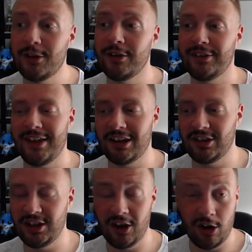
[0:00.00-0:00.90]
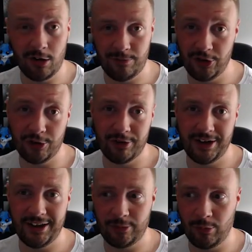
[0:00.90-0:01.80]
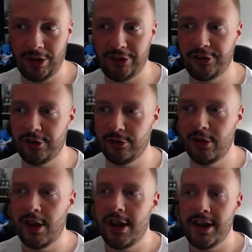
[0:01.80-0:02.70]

is actually off the grid as well, so it